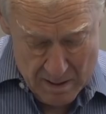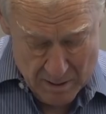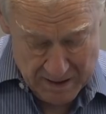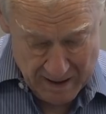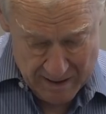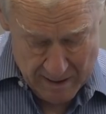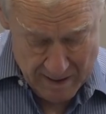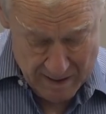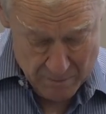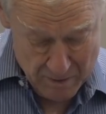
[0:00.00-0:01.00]
On the other
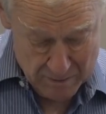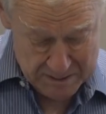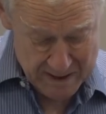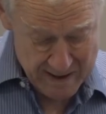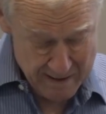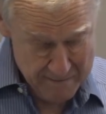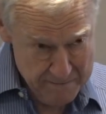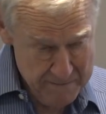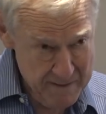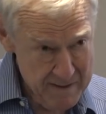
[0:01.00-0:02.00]
hand, we also
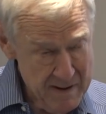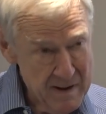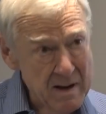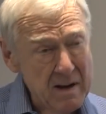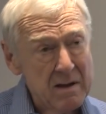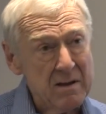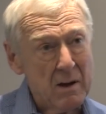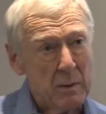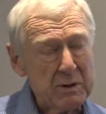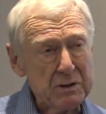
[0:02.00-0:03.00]
have
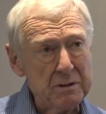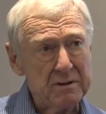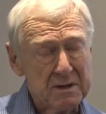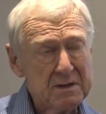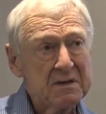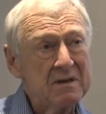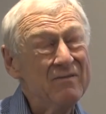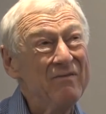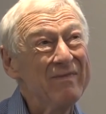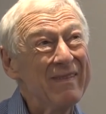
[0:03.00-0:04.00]
the opportunists
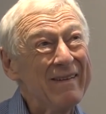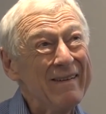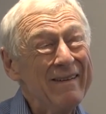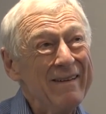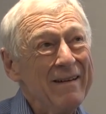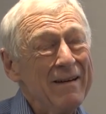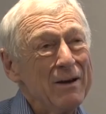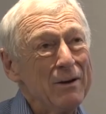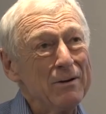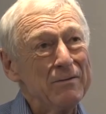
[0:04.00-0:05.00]

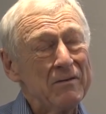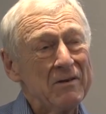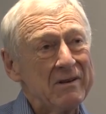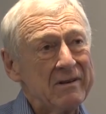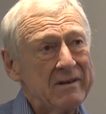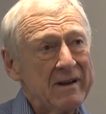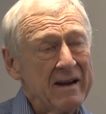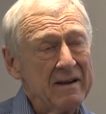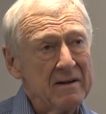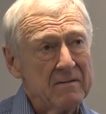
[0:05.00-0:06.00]
who've
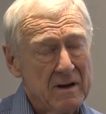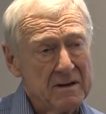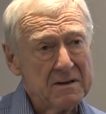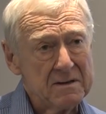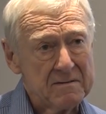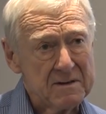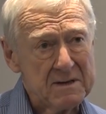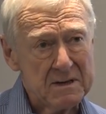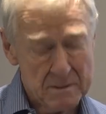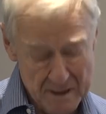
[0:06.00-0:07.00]
taken advantage of the
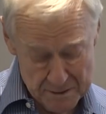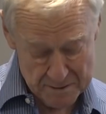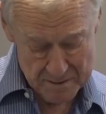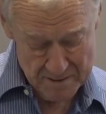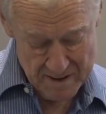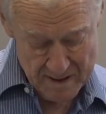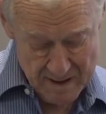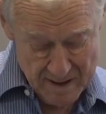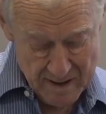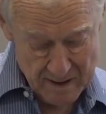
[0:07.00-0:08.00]
situation
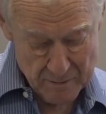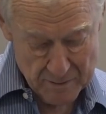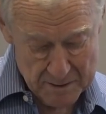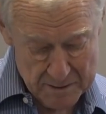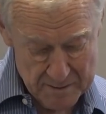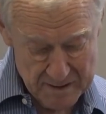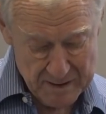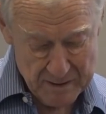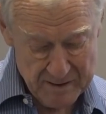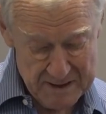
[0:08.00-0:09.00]
in order to
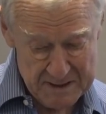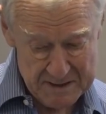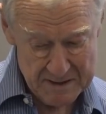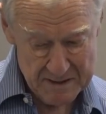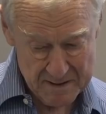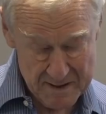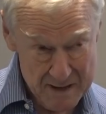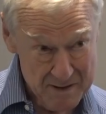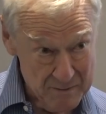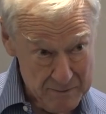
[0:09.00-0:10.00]
increase
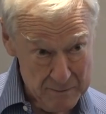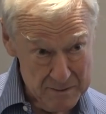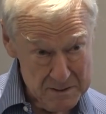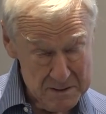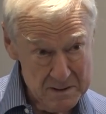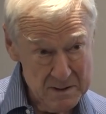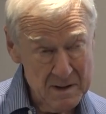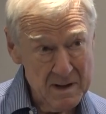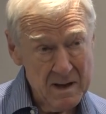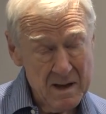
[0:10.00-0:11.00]
their influence
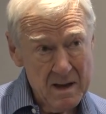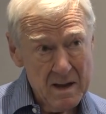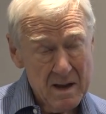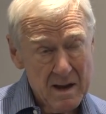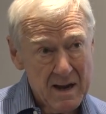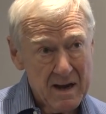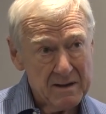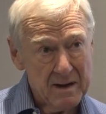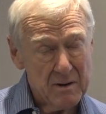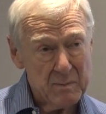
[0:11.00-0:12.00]

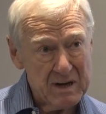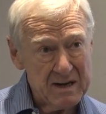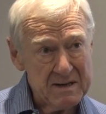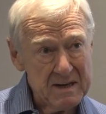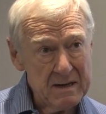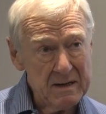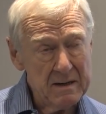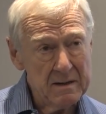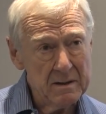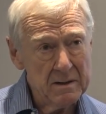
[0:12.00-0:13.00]
and their ability
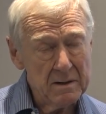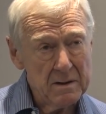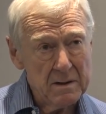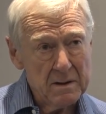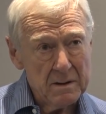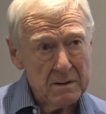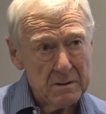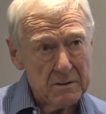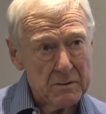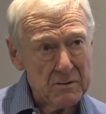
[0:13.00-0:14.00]

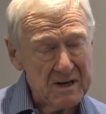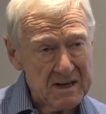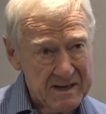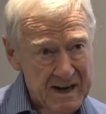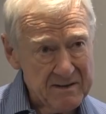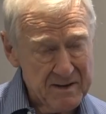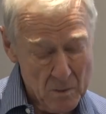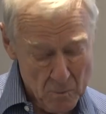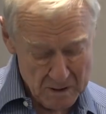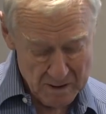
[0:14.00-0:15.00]
to dictate
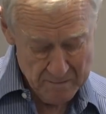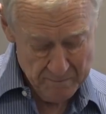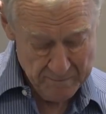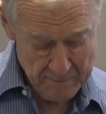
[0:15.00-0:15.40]
their will.